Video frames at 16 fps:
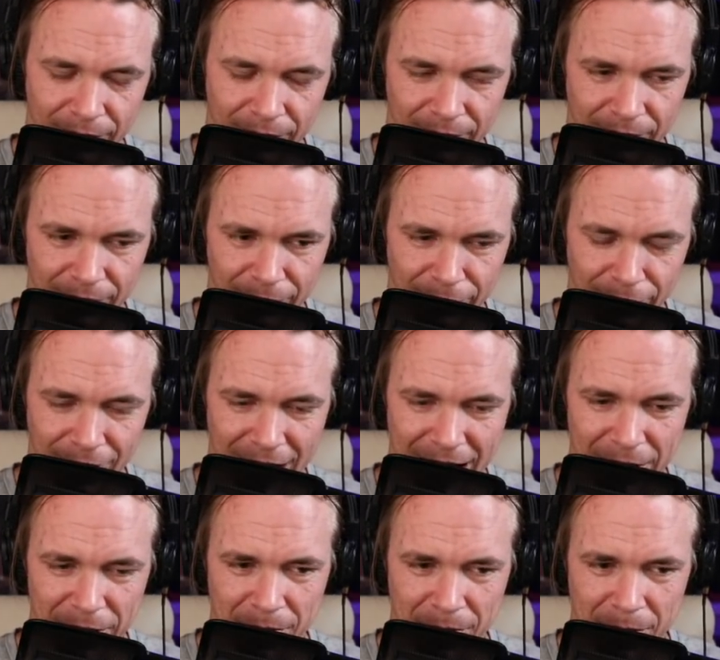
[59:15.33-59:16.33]
fly
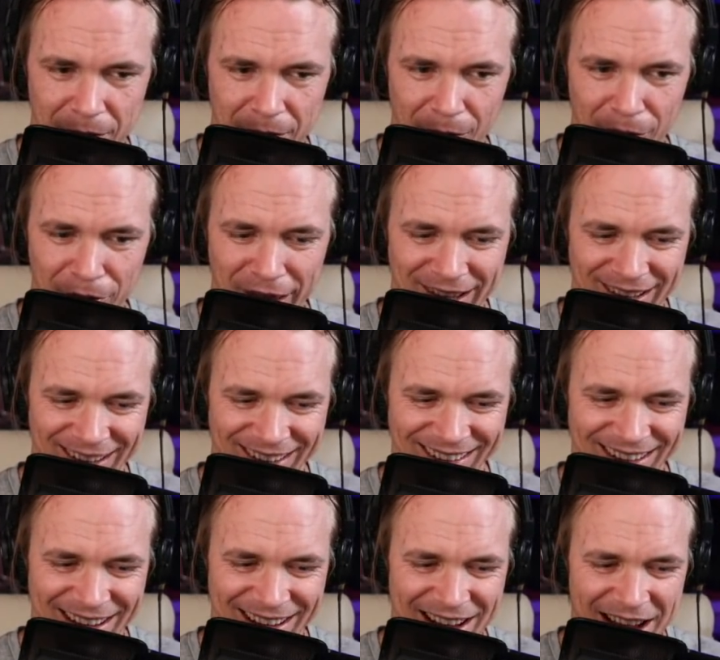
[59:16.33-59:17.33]
out of my mouth
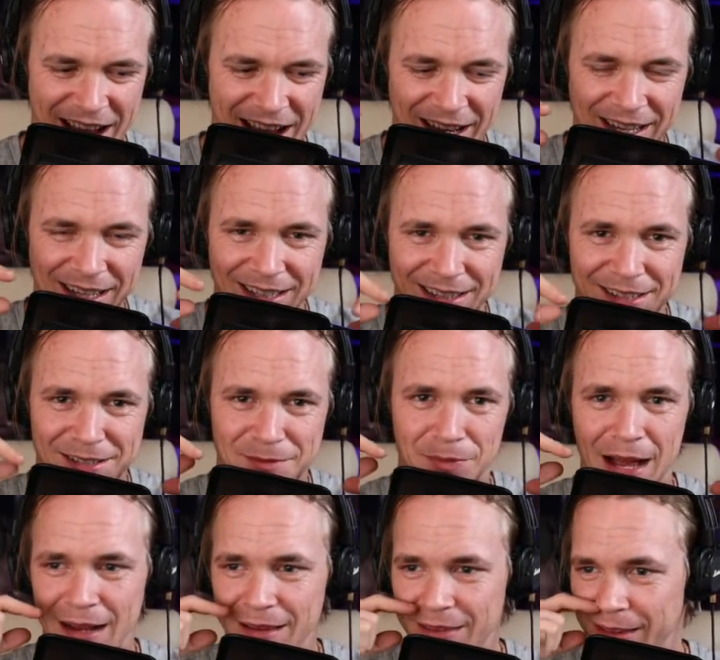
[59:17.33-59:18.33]
and I hit this
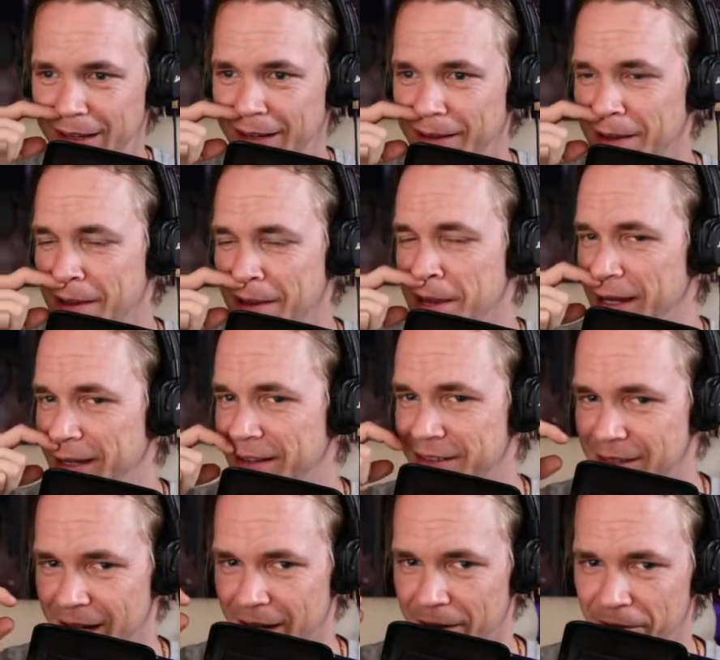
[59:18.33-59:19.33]
black thing
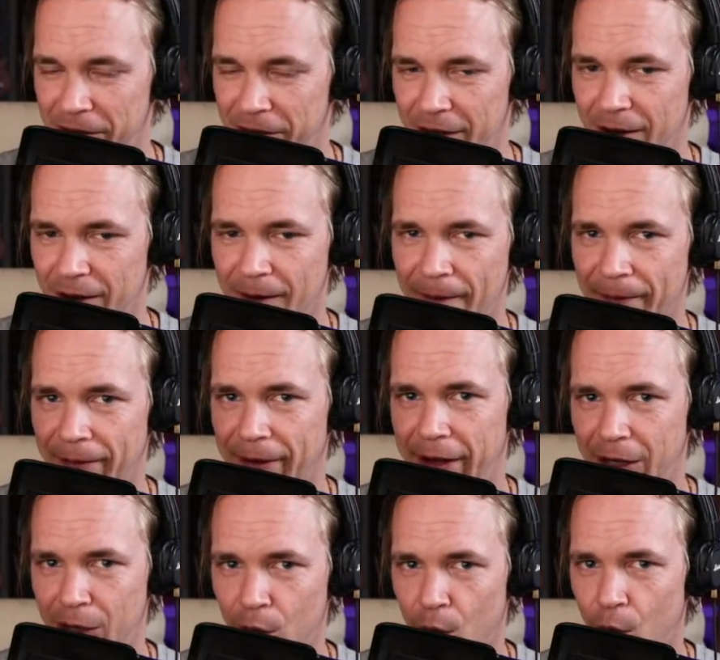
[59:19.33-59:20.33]
instead of the
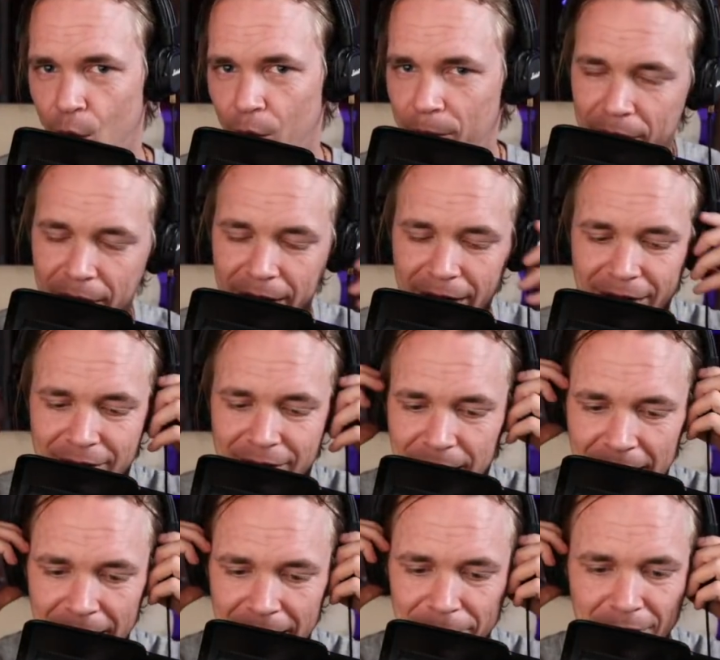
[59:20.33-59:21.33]
like gold plated
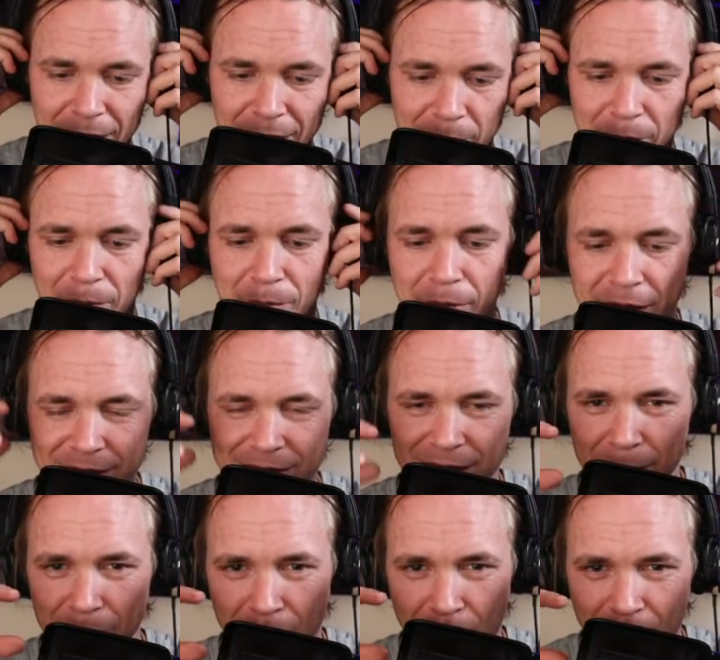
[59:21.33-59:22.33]
diaphragm that picks
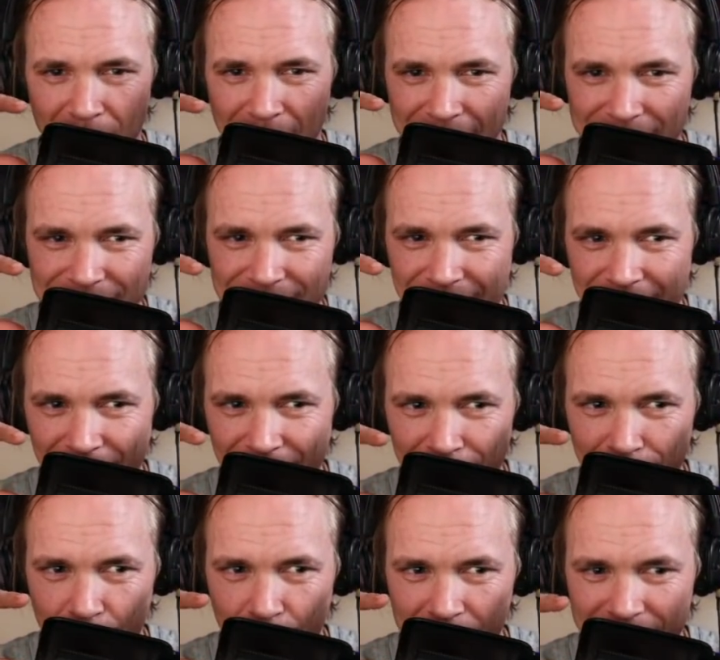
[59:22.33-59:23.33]
up all that subtle
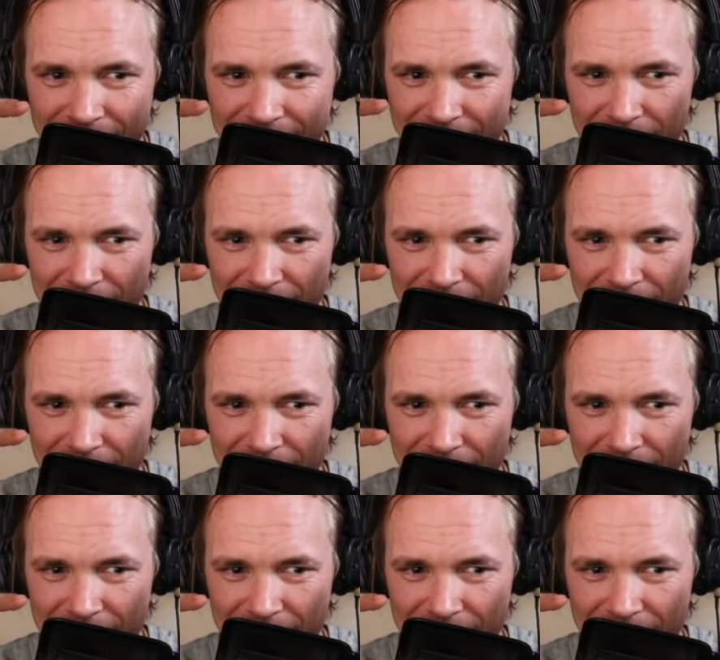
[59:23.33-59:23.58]
voice